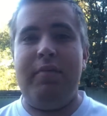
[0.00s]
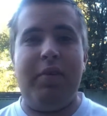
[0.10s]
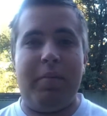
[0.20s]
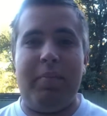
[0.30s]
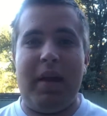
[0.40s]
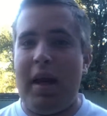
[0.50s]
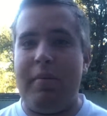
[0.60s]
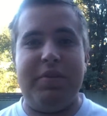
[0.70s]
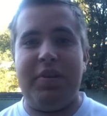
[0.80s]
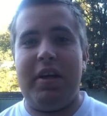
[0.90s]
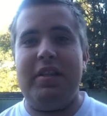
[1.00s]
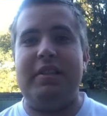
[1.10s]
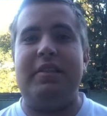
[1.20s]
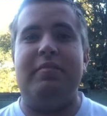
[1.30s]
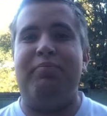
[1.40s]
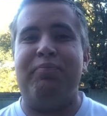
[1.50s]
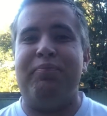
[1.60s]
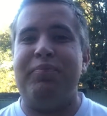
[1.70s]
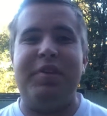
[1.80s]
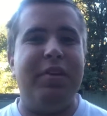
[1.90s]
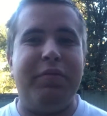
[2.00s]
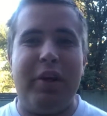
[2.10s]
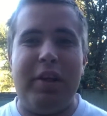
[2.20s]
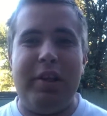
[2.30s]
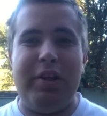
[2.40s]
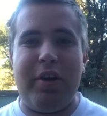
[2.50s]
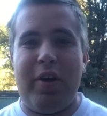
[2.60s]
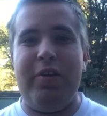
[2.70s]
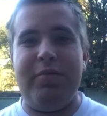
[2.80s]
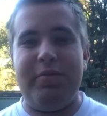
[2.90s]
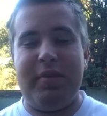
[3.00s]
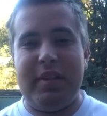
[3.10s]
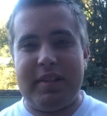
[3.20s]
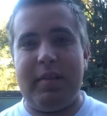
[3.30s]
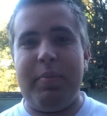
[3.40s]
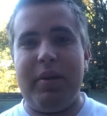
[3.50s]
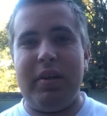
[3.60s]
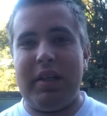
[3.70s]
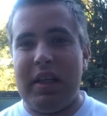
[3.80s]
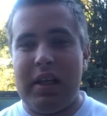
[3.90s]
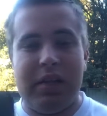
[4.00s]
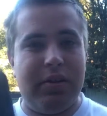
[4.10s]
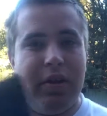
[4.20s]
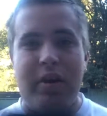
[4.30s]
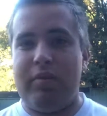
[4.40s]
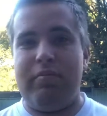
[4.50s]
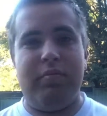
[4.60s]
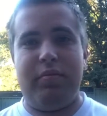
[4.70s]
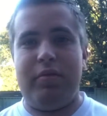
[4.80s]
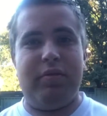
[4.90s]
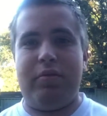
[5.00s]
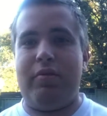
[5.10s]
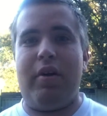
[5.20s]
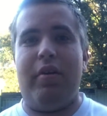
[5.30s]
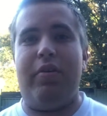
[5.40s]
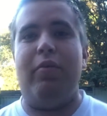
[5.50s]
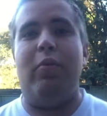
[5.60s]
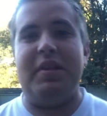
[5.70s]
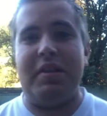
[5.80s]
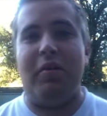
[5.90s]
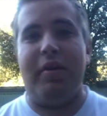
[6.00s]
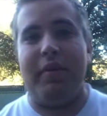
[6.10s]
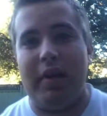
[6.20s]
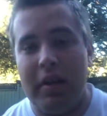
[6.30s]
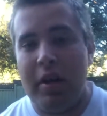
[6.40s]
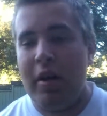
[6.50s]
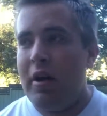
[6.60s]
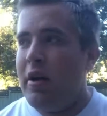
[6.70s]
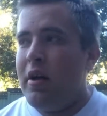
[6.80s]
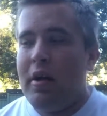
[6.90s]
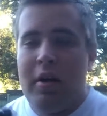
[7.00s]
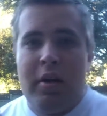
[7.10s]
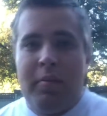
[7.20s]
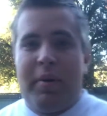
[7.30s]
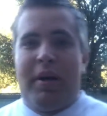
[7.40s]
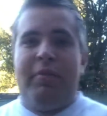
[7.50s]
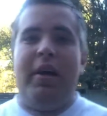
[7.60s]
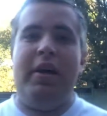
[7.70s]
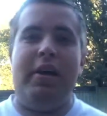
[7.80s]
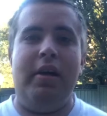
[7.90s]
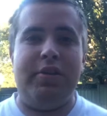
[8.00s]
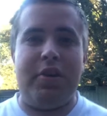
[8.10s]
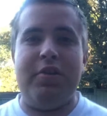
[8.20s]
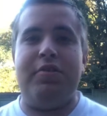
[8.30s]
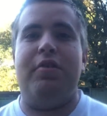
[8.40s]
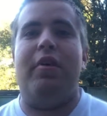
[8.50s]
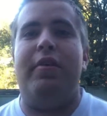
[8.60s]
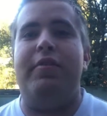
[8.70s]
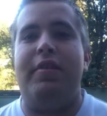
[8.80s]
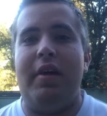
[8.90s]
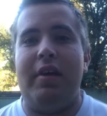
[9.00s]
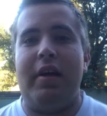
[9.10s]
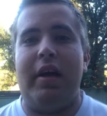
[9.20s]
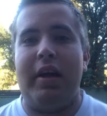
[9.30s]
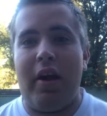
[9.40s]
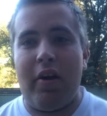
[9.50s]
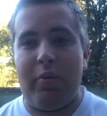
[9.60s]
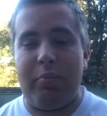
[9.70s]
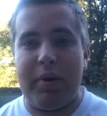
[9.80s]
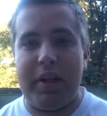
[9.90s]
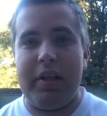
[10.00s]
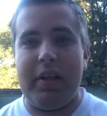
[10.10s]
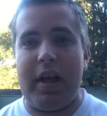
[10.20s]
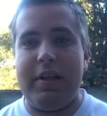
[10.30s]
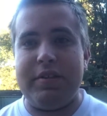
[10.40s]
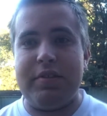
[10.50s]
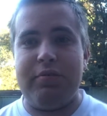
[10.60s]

for the Titans, you've got no instability, no growth or whatsoever. But so sorry to think that Gareth Brennan has